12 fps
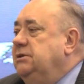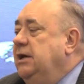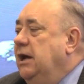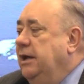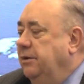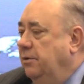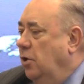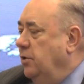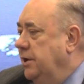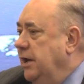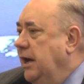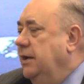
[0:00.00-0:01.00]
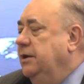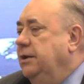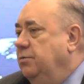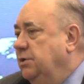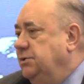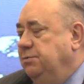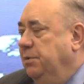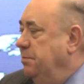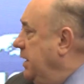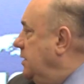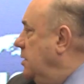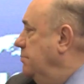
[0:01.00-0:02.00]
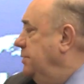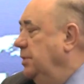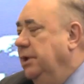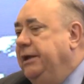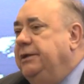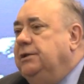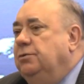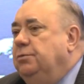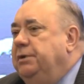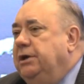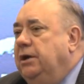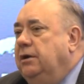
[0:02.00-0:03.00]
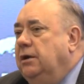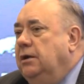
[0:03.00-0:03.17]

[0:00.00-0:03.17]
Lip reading: And Northern Ireland, which we might come to later, would be a